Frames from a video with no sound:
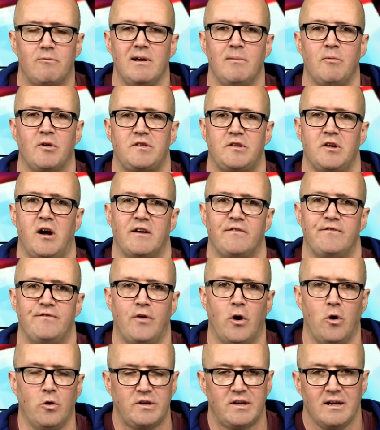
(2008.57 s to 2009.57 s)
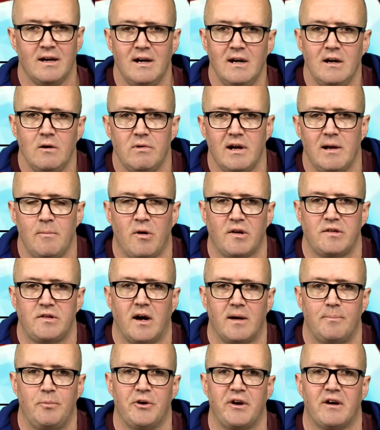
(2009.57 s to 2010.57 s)
We must not vote, we must
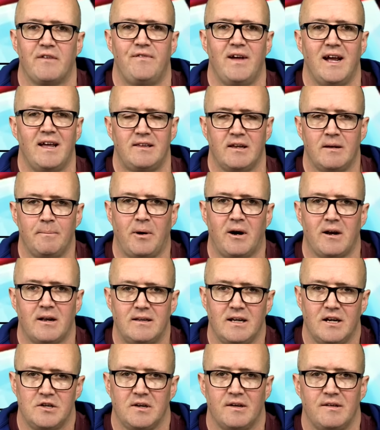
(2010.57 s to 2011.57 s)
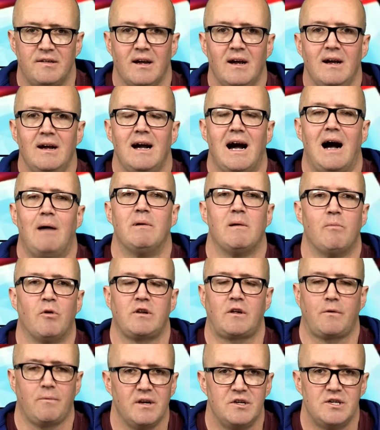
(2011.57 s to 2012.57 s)
not put our faith in politicians, and we
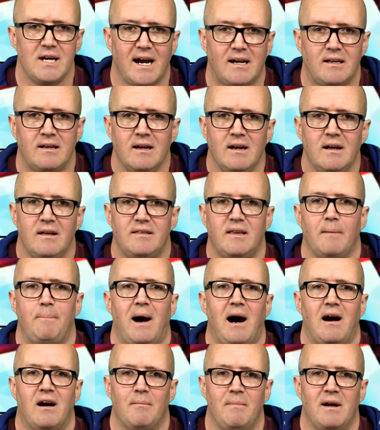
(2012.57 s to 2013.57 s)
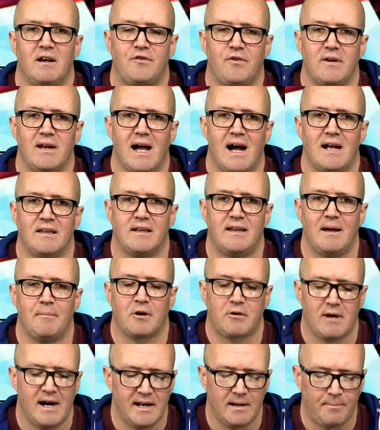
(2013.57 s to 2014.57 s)
must reject the parliamentary and the
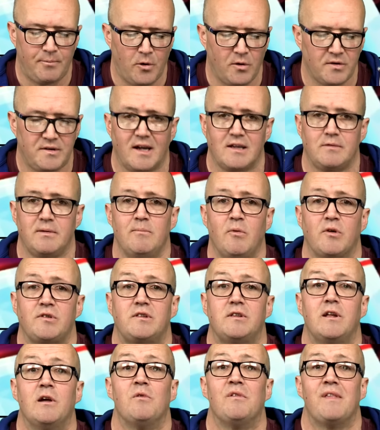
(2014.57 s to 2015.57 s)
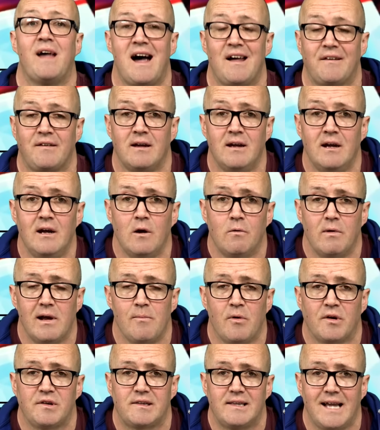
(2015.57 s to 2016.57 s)
democratic process. We must do that. We
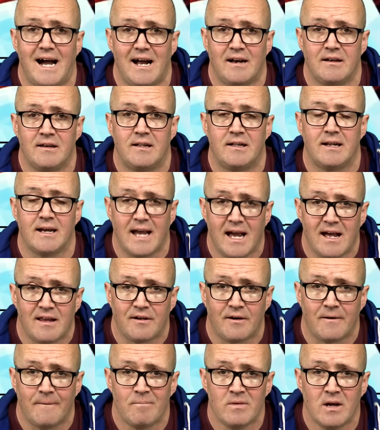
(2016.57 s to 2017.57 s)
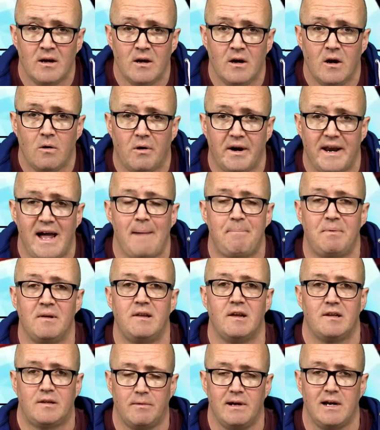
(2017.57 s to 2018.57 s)
must stand together. What happened
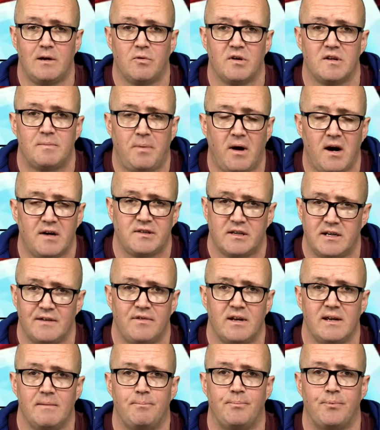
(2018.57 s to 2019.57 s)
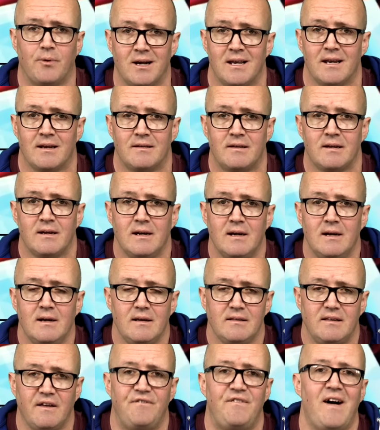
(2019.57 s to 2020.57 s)
this week was positively brilliant.
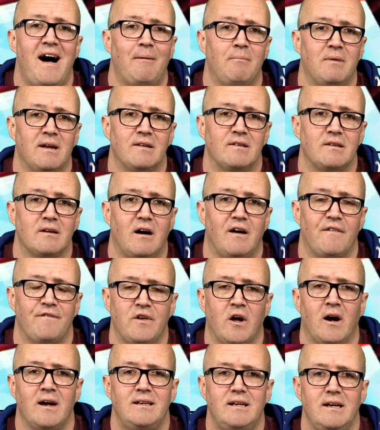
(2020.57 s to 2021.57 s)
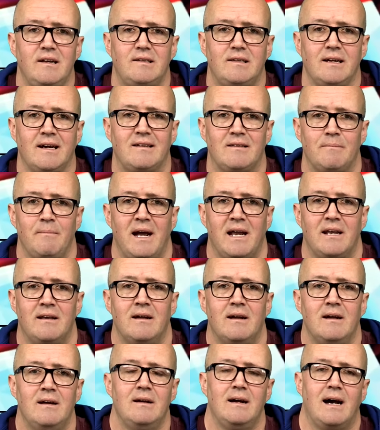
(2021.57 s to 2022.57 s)
The families of 96 men
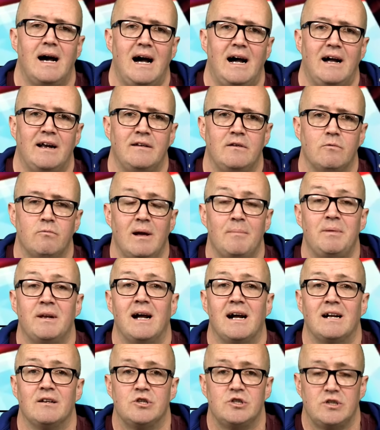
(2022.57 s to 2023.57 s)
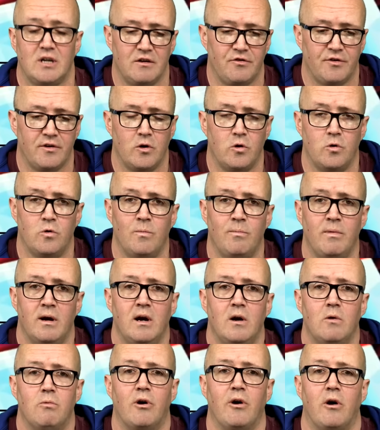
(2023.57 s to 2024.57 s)
and women and children whom
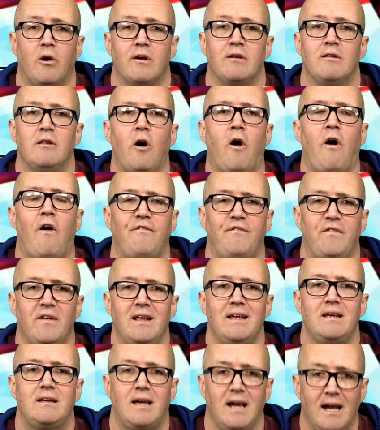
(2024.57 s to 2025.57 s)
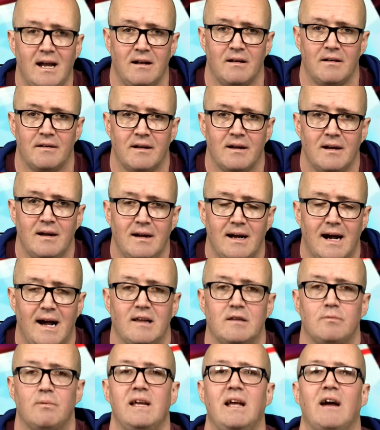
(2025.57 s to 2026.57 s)
were unlawfully killed
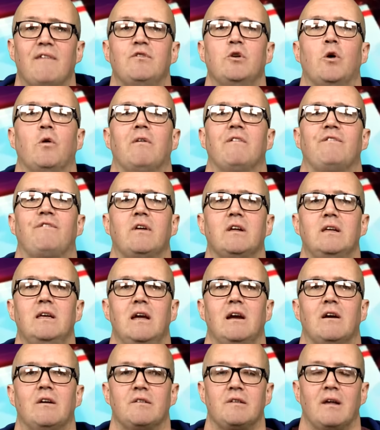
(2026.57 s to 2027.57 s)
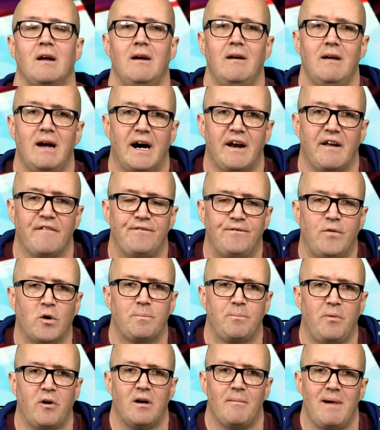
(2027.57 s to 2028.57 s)
as we have known for years, at a
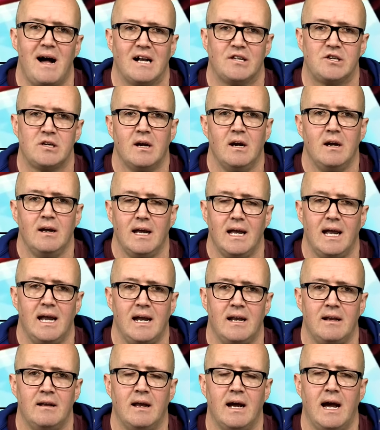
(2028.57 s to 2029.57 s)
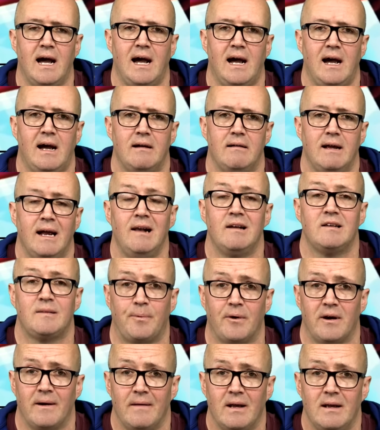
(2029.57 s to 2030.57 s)
football match in uh,
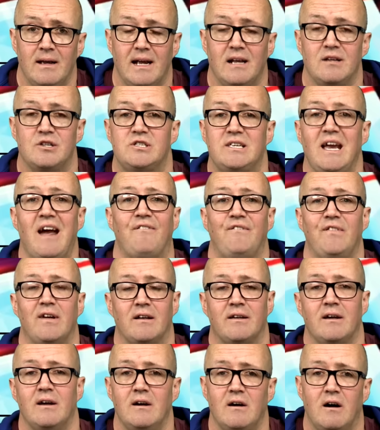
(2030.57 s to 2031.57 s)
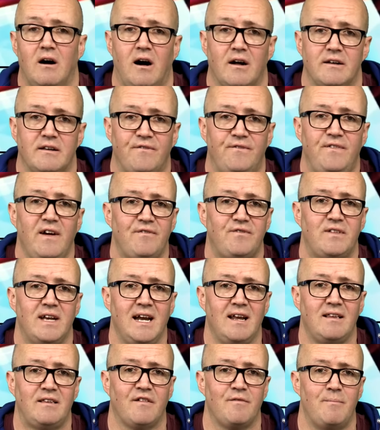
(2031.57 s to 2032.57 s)
Hillsborough, in Sheffield, on the
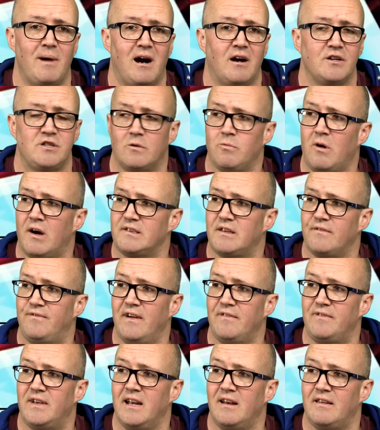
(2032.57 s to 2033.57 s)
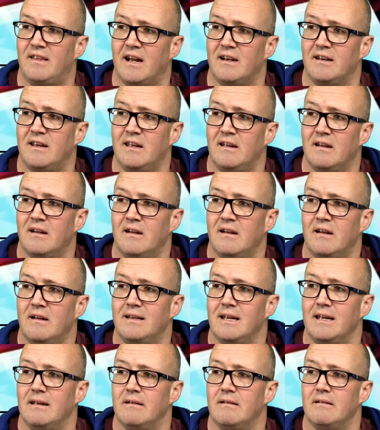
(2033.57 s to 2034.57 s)
15th of March. It was the 15th, Andy,
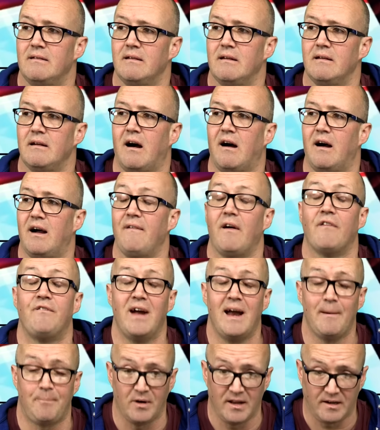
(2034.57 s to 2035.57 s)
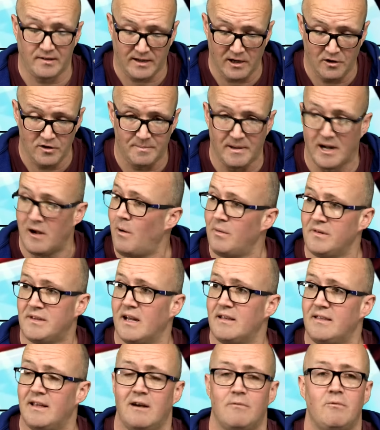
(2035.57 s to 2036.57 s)
the, uh, of April, excuse me. I always
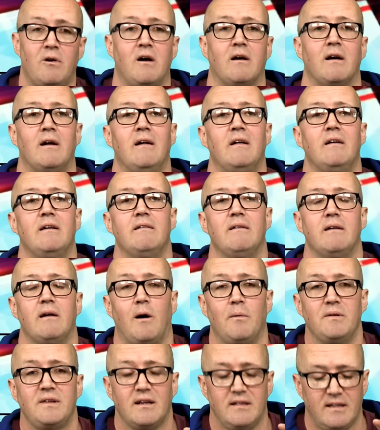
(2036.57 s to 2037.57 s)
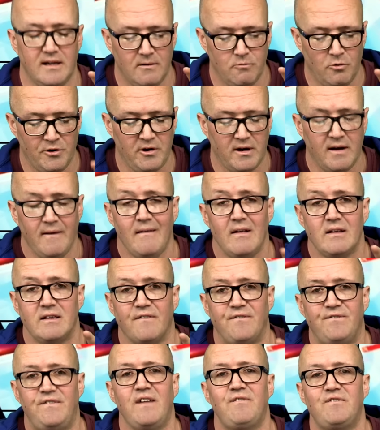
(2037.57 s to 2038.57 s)
get that wrong. I always get the, one the
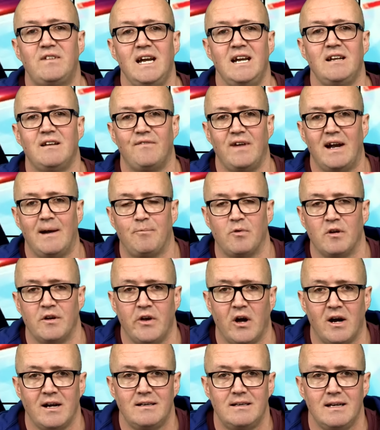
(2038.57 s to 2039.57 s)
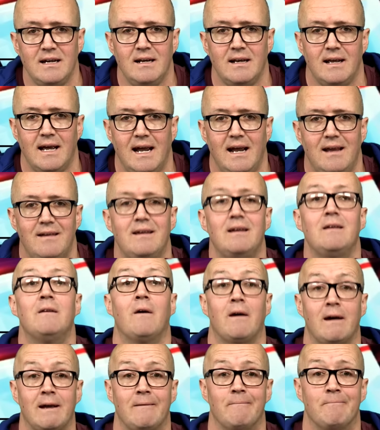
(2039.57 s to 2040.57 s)
15th of April,
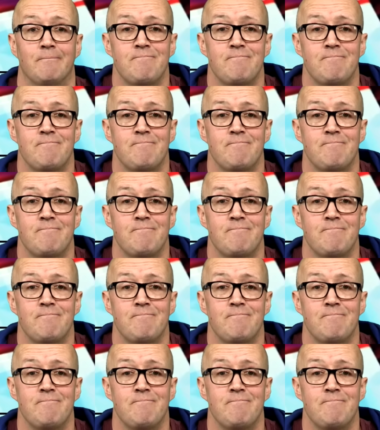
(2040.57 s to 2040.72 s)
1989.